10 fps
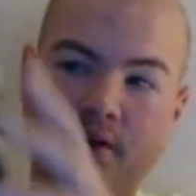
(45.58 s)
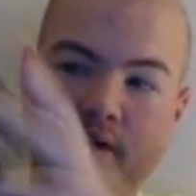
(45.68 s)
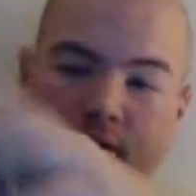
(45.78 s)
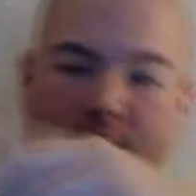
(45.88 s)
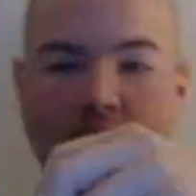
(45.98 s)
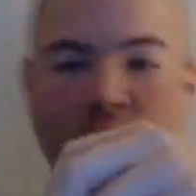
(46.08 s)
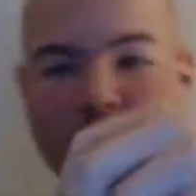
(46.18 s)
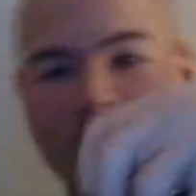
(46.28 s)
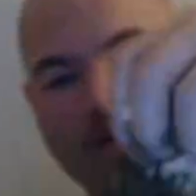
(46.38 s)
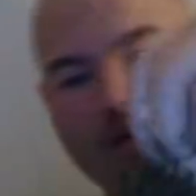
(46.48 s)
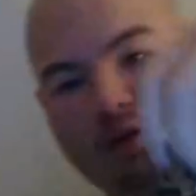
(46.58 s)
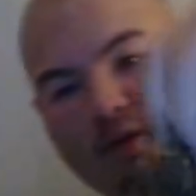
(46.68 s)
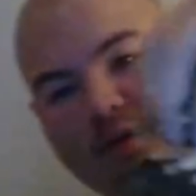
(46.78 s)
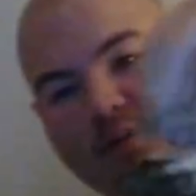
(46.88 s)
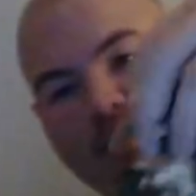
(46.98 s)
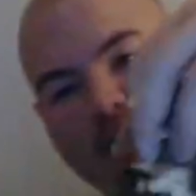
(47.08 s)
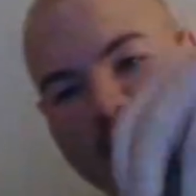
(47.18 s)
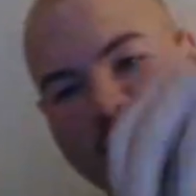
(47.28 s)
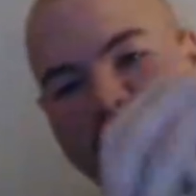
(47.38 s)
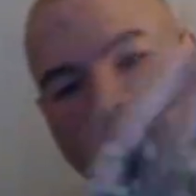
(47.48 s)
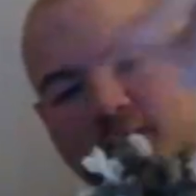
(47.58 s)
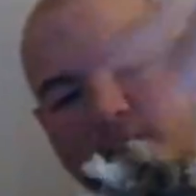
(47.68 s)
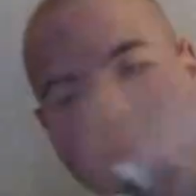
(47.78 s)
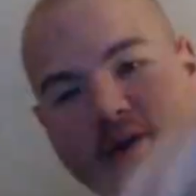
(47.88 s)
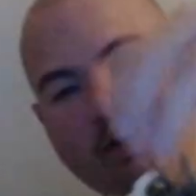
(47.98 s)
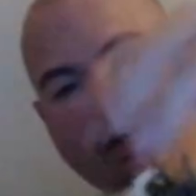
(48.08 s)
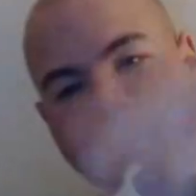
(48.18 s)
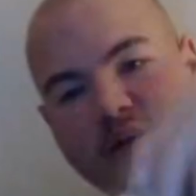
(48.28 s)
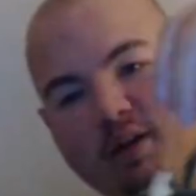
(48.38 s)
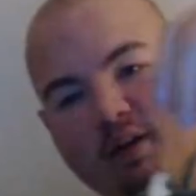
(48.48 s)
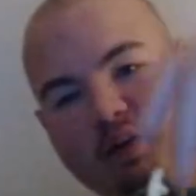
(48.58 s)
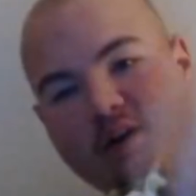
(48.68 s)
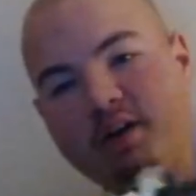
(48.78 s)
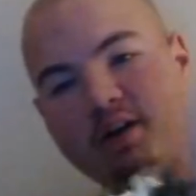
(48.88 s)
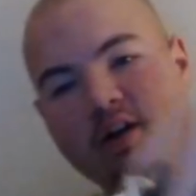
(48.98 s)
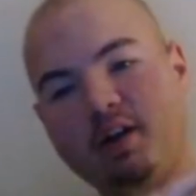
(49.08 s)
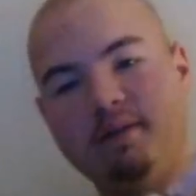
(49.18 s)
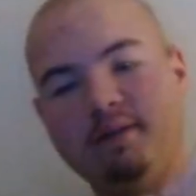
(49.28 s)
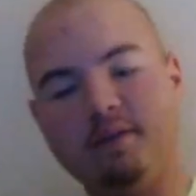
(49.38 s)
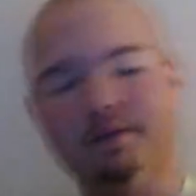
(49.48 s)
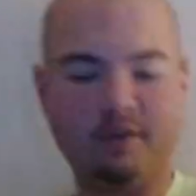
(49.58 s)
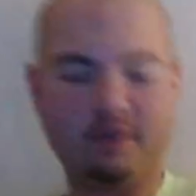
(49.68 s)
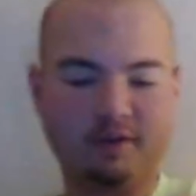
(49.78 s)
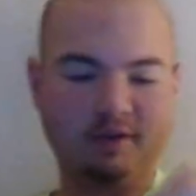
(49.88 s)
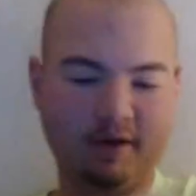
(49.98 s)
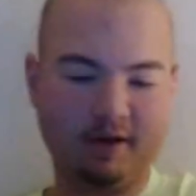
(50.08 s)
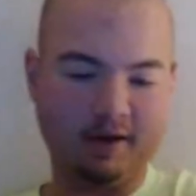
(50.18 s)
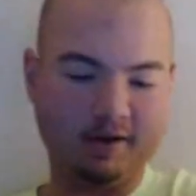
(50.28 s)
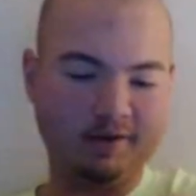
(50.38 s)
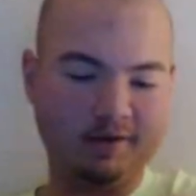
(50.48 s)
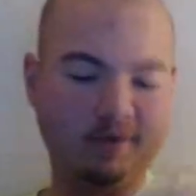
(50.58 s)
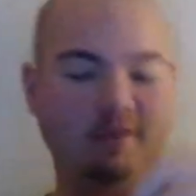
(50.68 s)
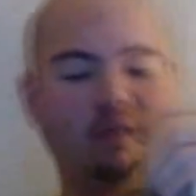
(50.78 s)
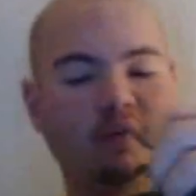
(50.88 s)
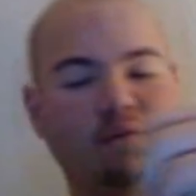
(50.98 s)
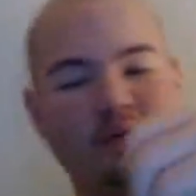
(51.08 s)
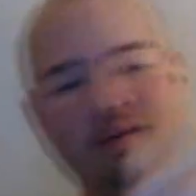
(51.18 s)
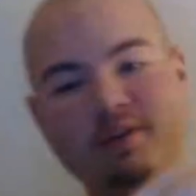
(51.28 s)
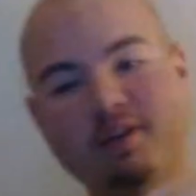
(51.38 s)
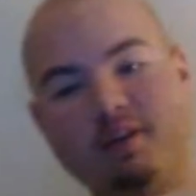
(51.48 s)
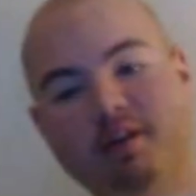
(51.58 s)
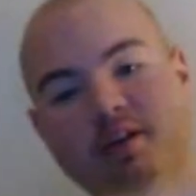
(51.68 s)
And then I got the fuzzy right up here. I love the fuzzy on the hat. It's the coolest thing.